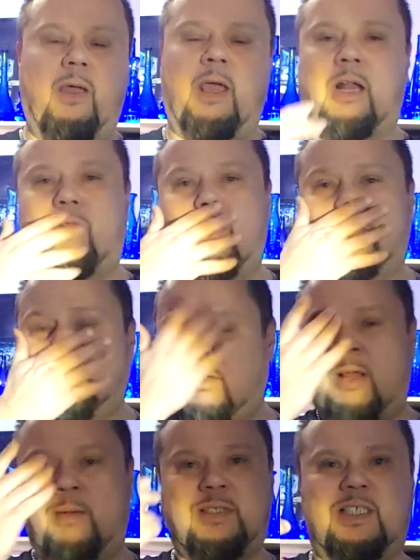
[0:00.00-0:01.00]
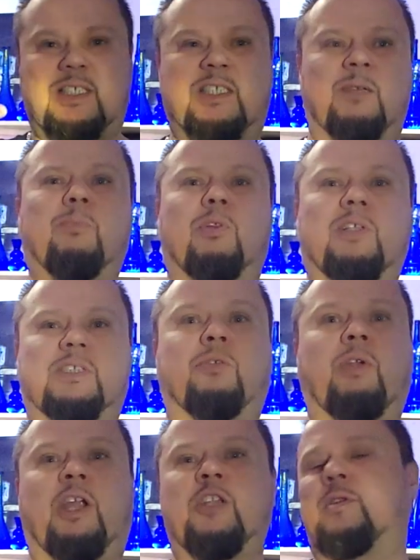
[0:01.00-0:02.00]
And I think sometimes the simplest
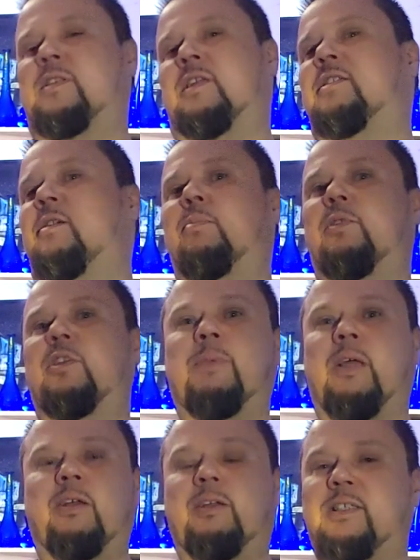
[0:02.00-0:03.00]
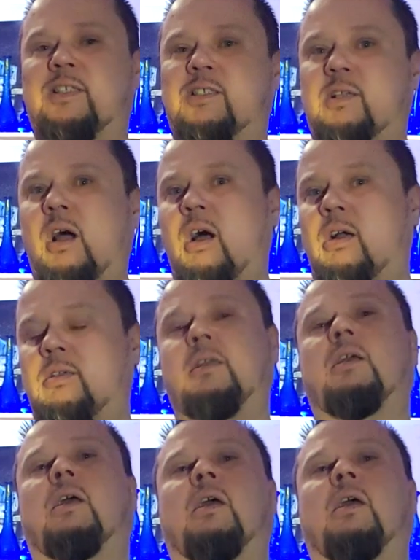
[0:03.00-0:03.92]
arrangements, the simplest melodies and songs